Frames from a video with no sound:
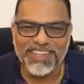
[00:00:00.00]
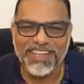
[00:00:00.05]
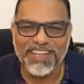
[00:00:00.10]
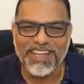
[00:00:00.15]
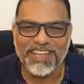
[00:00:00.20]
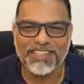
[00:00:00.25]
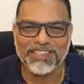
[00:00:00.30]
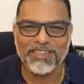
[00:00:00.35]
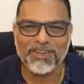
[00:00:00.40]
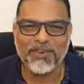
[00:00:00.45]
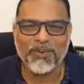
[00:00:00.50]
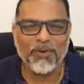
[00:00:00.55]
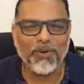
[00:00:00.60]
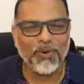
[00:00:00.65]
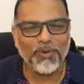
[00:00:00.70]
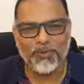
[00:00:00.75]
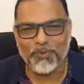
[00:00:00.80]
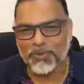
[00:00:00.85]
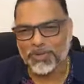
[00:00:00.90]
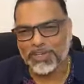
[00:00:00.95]
And the
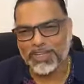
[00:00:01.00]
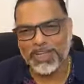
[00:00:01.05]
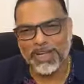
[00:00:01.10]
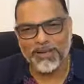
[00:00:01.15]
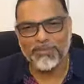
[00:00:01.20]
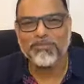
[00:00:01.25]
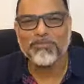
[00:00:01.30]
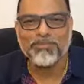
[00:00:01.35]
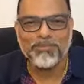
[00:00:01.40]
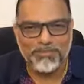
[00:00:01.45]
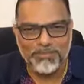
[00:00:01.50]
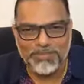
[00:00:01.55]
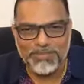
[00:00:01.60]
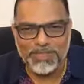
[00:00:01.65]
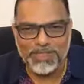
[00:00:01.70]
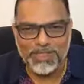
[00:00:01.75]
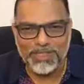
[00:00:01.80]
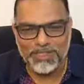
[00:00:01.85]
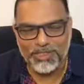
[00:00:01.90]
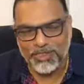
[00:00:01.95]
Lord will come
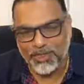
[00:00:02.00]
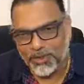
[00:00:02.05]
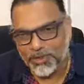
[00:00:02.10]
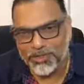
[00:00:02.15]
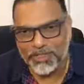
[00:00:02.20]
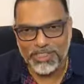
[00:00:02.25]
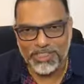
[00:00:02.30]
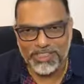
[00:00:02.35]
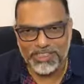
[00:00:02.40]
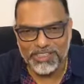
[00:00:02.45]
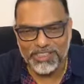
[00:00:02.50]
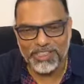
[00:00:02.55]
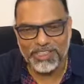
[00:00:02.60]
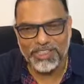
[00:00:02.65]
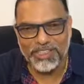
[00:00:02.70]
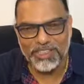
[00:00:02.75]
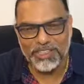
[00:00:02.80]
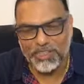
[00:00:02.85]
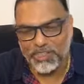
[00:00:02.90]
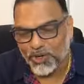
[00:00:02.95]
in your needs,
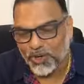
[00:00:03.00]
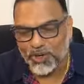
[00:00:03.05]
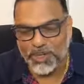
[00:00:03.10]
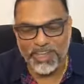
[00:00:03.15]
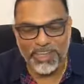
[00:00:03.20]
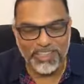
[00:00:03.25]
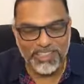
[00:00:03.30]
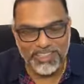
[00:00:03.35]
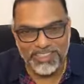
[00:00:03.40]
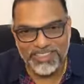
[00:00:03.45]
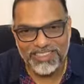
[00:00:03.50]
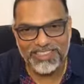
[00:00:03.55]
in your aid.